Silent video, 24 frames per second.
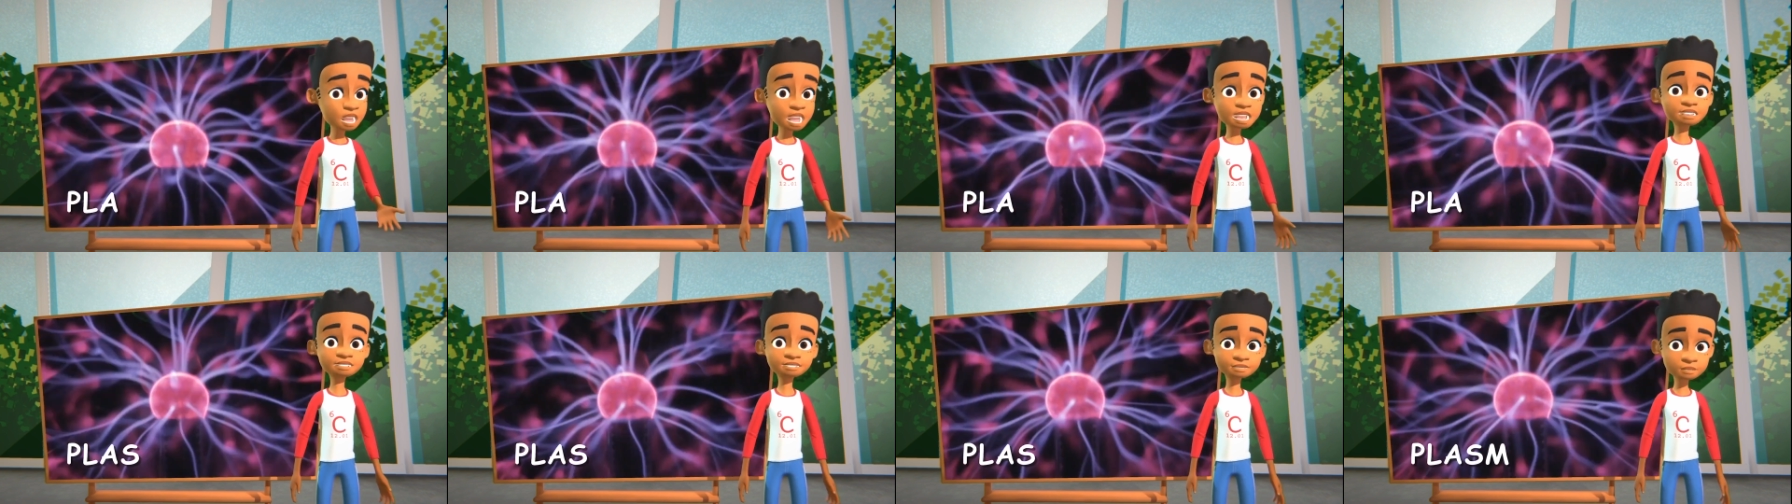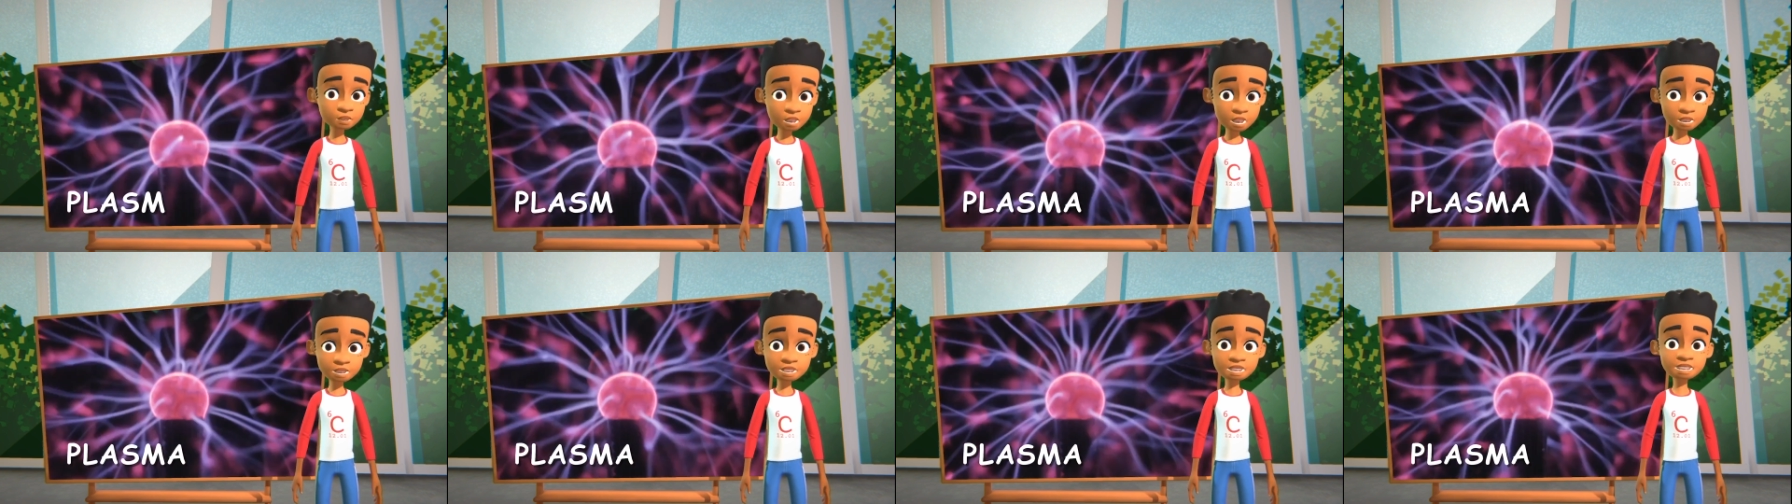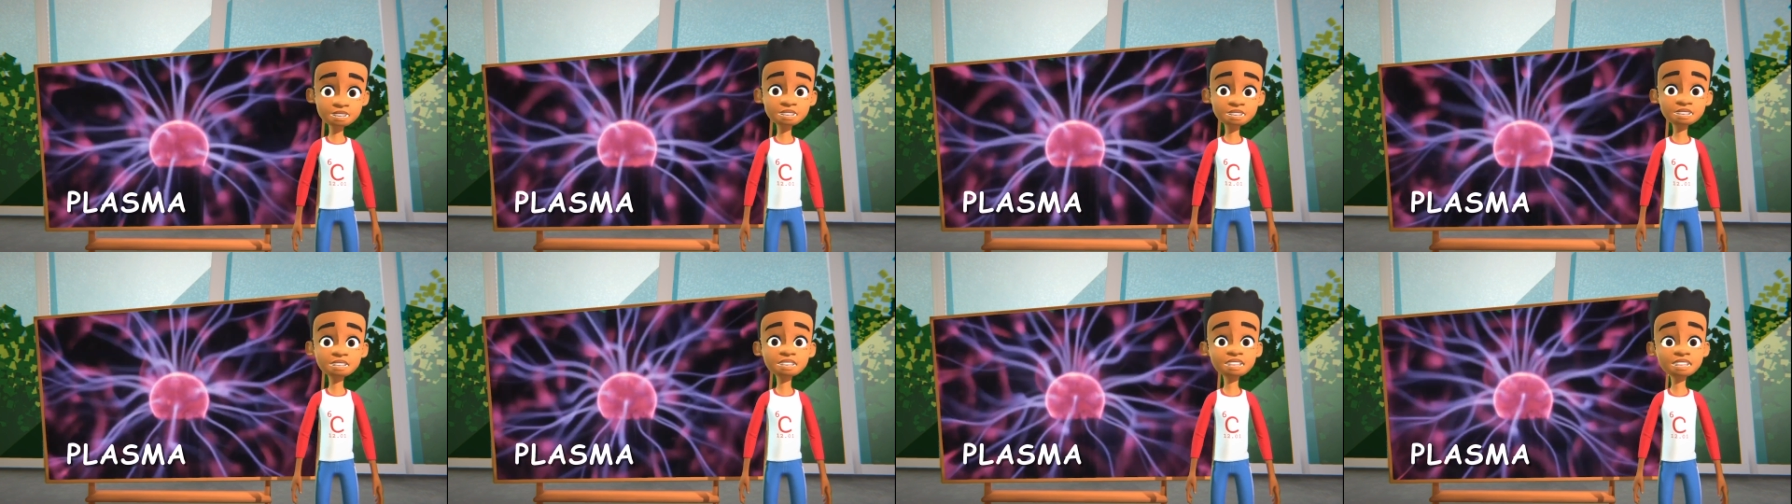plasma
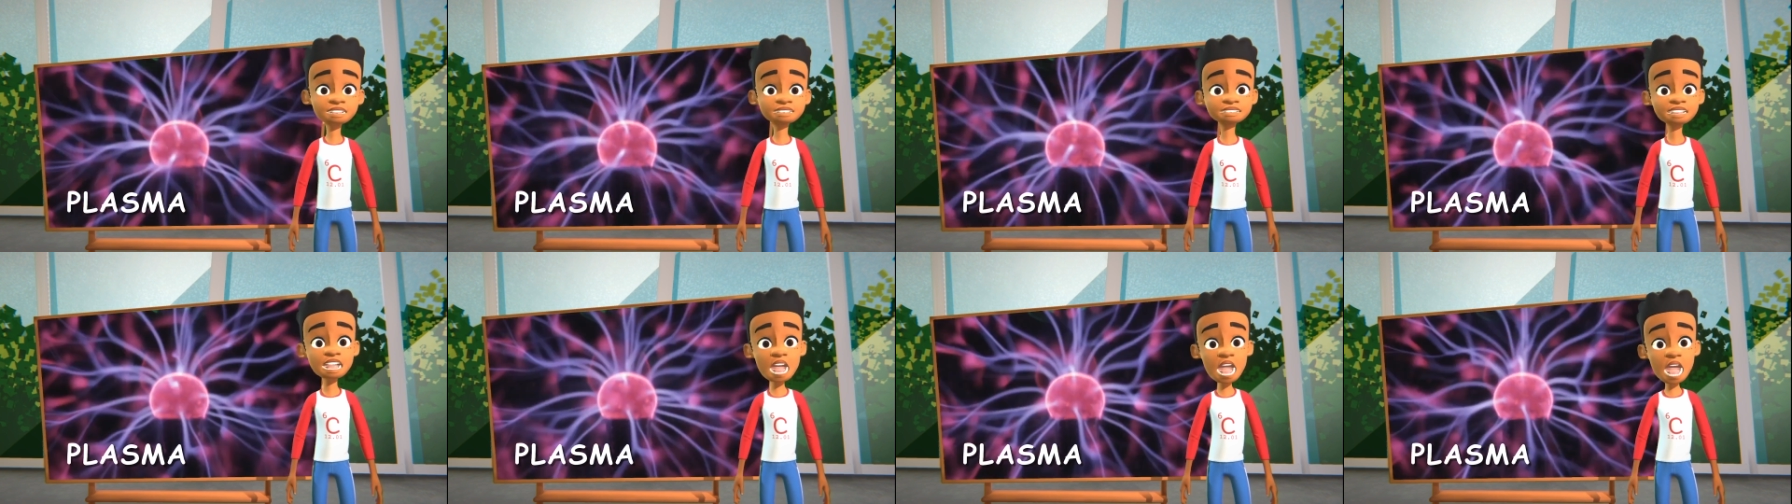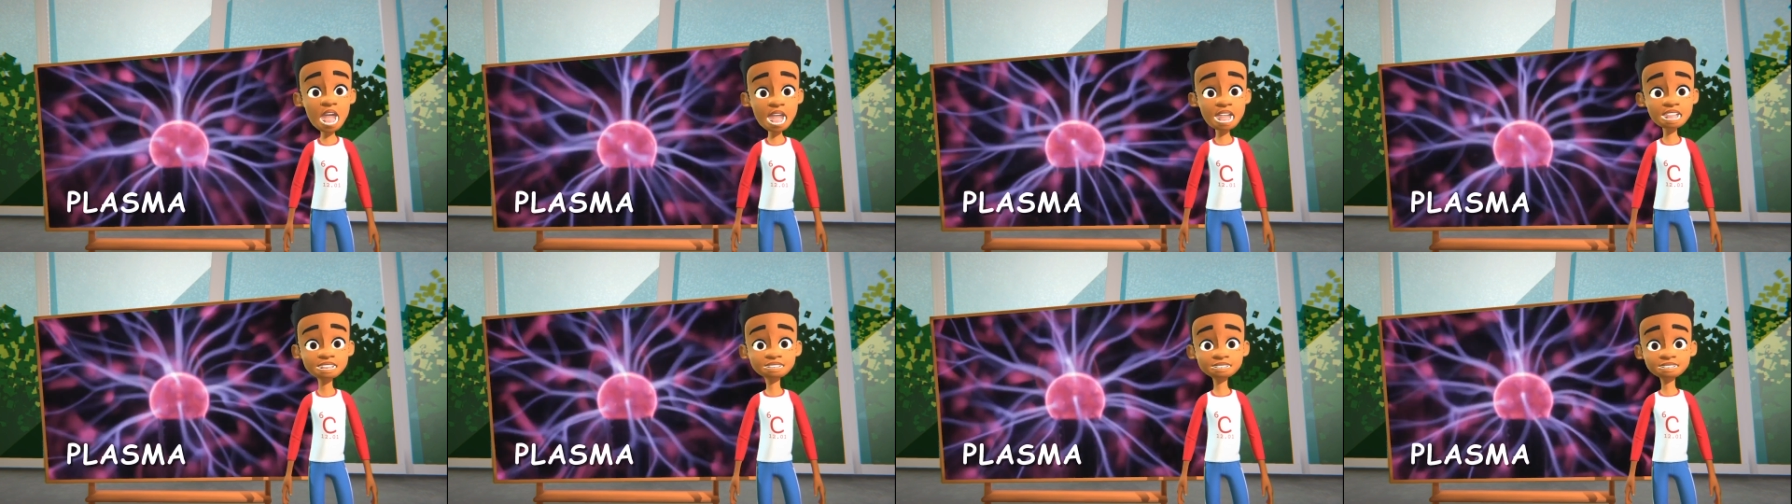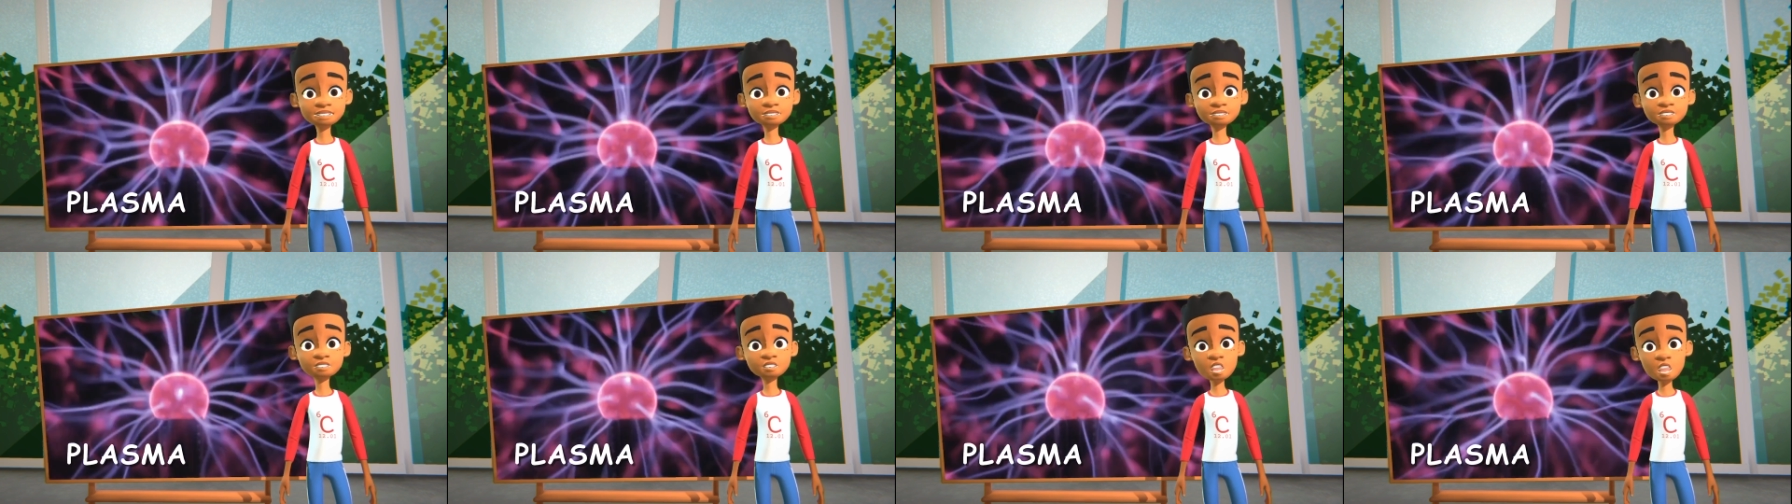it's
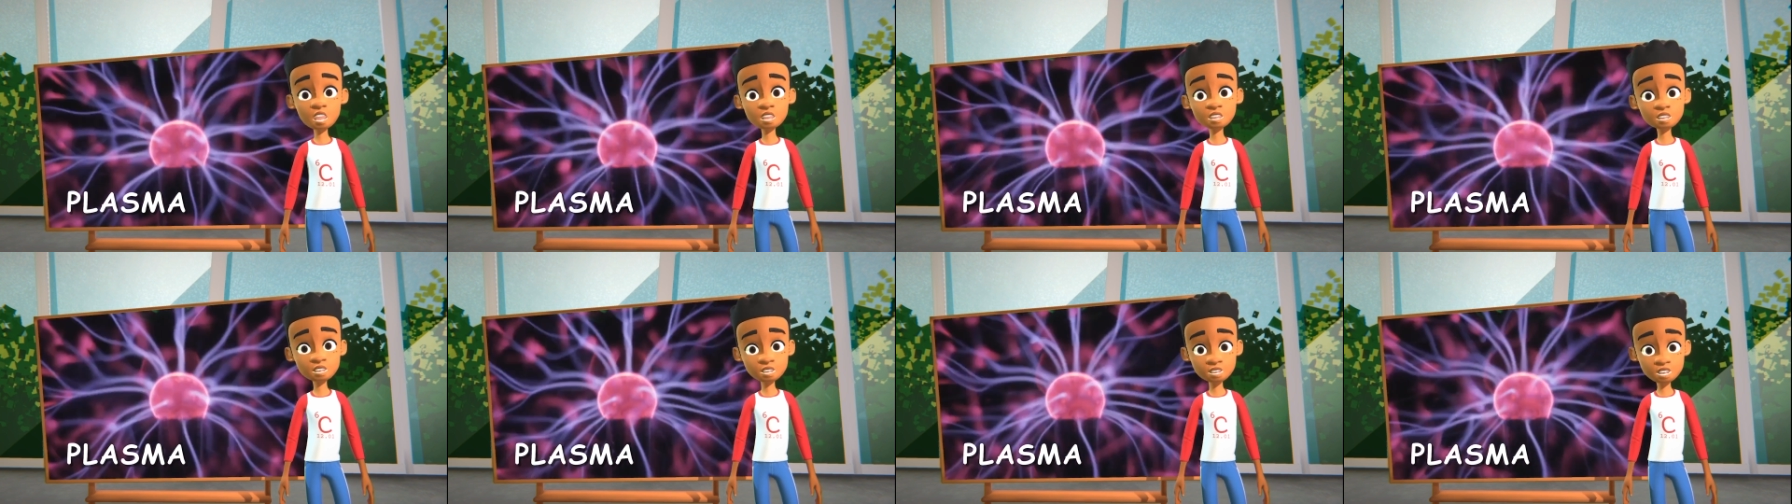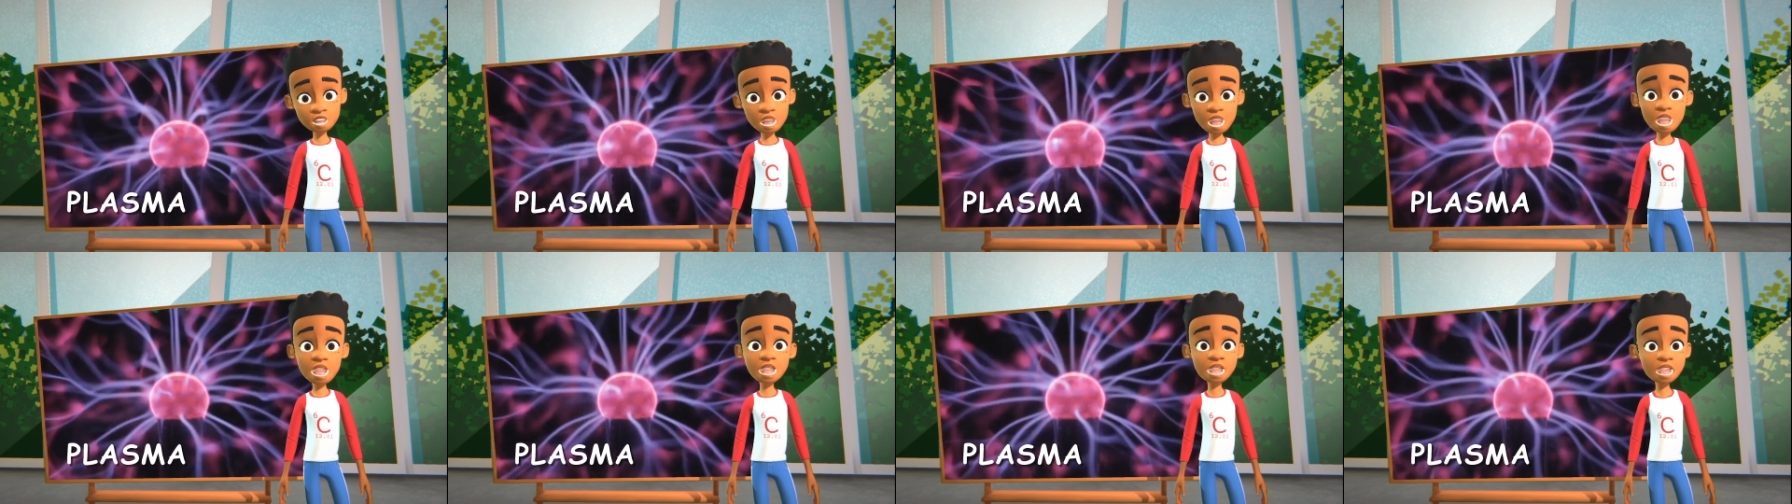highly charged,